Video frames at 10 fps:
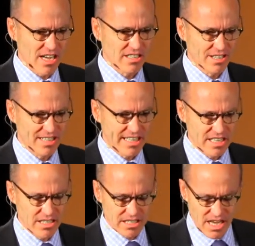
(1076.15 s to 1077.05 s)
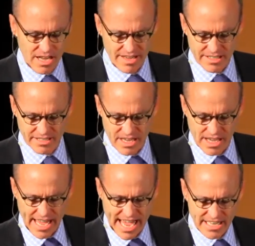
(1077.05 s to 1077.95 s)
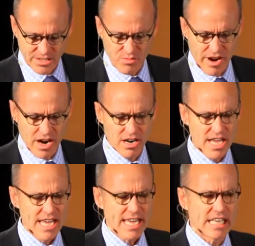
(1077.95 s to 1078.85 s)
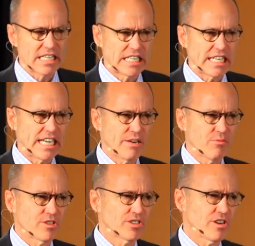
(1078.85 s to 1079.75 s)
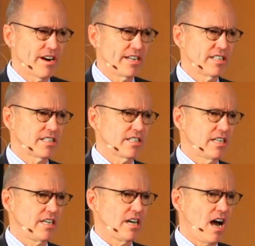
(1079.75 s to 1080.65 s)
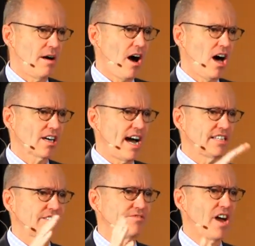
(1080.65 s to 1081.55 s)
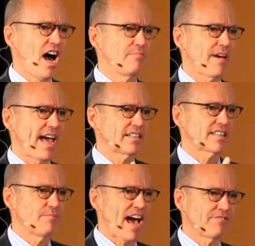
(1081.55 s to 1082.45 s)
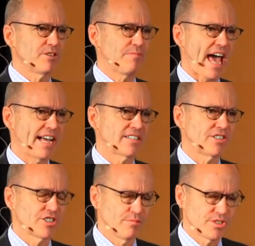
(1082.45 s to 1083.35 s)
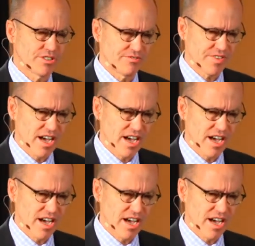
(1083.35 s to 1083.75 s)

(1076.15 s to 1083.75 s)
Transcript: clearly is a case where indeed we're starting to see all kinds of non-banks come after banks in terms of